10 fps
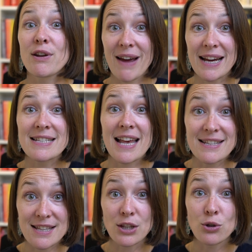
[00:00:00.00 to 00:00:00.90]
of access
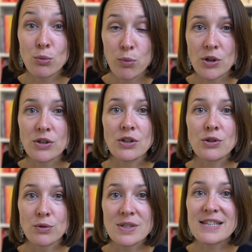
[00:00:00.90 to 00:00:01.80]
that you'll want
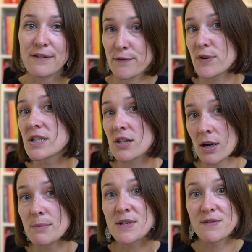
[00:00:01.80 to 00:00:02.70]
your different
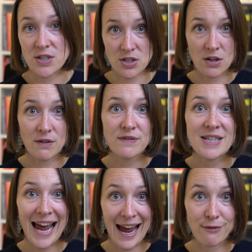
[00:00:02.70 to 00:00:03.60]
types of staff
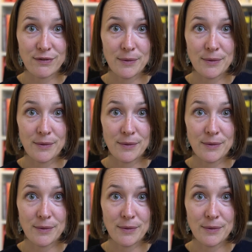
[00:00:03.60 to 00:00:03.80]
to have.